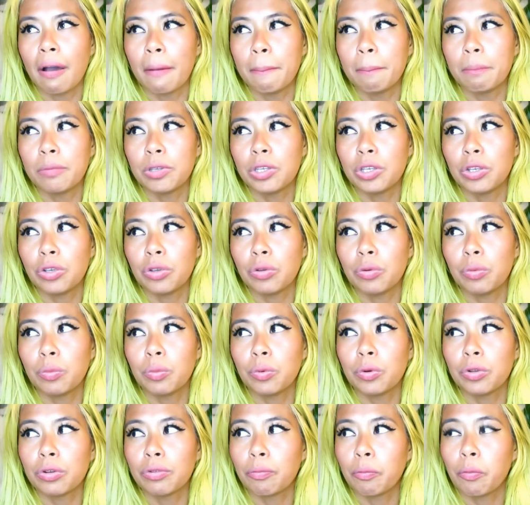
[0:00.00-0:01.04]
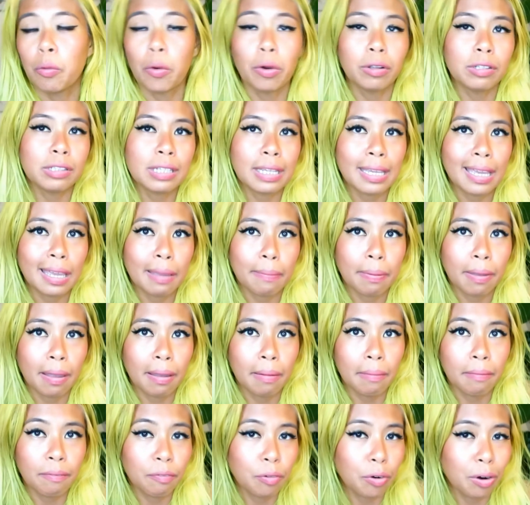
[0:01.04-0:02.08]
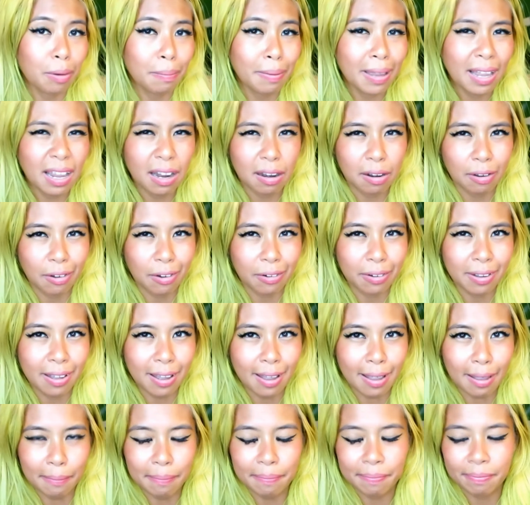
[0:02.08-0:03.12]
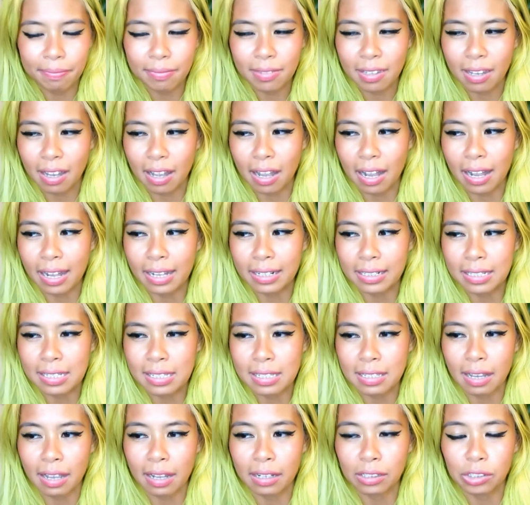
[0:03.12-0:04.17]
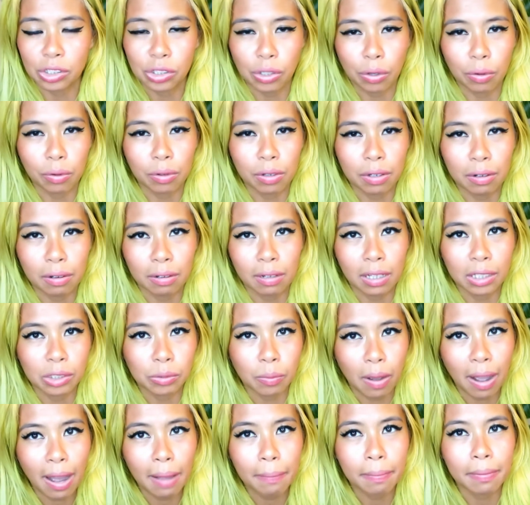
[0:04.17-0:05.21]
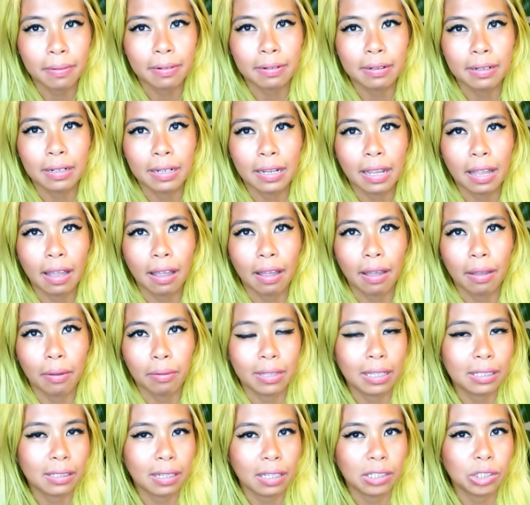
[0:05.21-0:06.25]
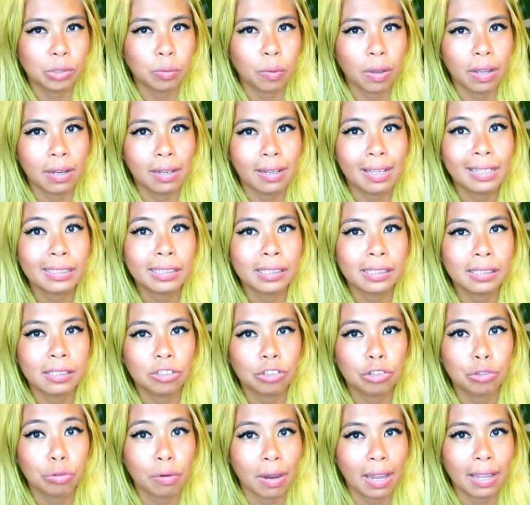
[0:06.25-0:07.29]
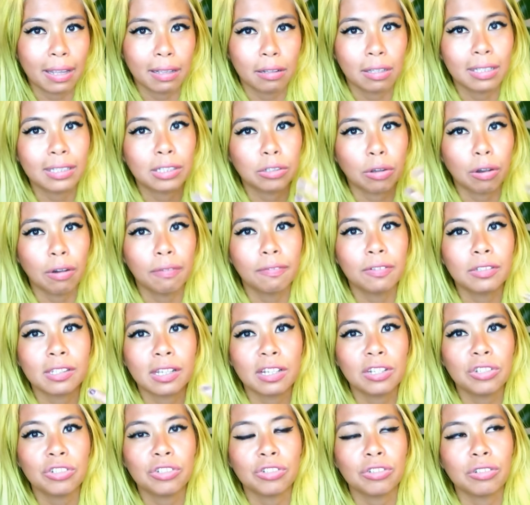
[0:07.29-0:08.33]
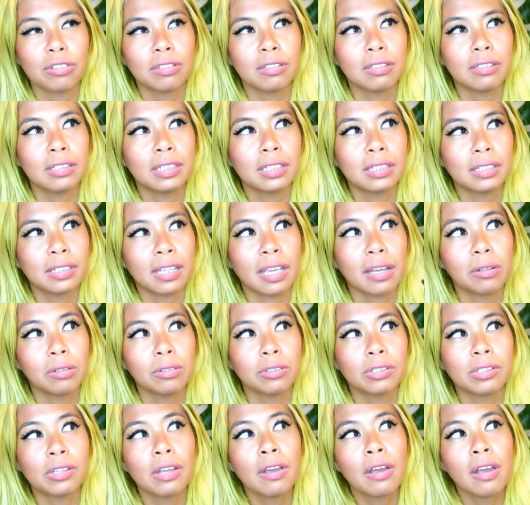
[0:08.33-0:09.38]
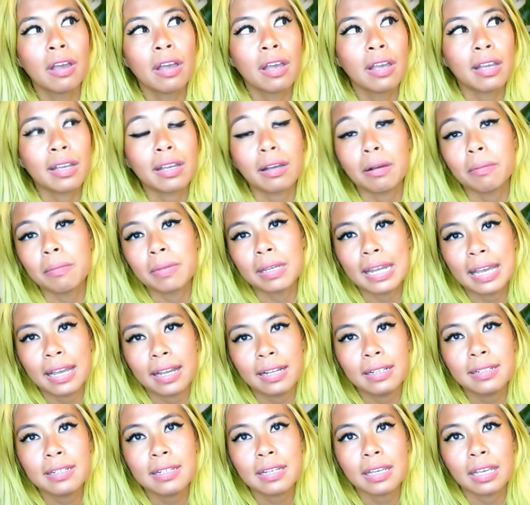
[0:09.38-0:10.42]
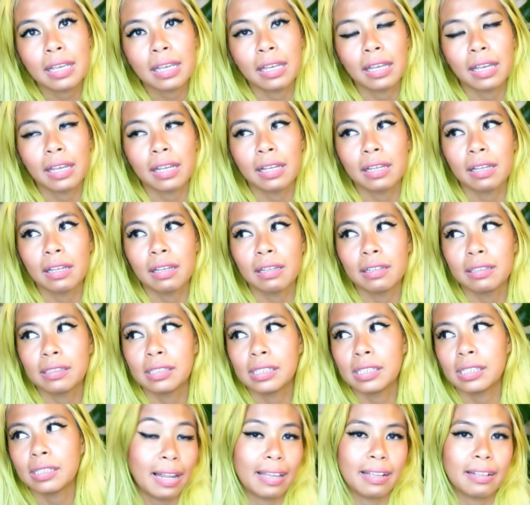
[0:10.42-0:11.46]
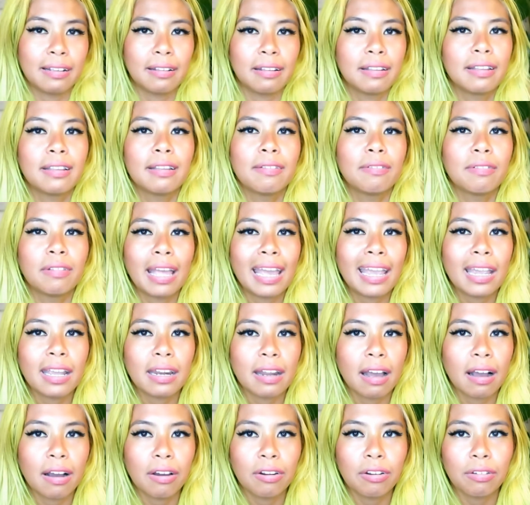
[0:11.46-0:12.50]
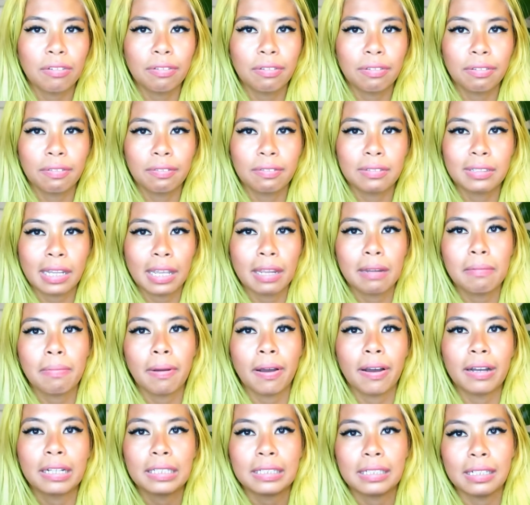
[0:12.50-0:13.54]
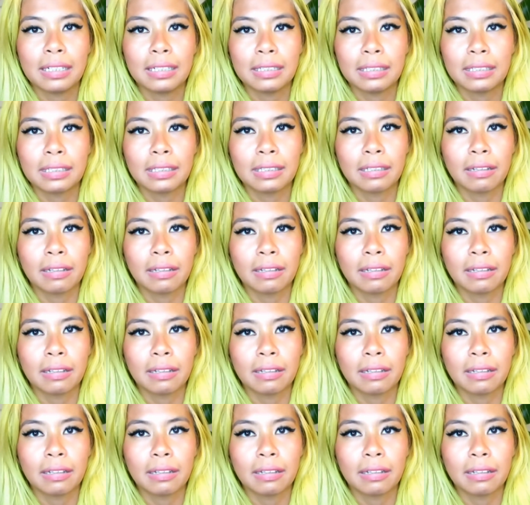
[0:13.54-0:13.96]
you would want to keep him for a bit longer. And so, you know, that's what happened. That's when this trick, this conversation skills come in handy. It's like 8 out of 10 parties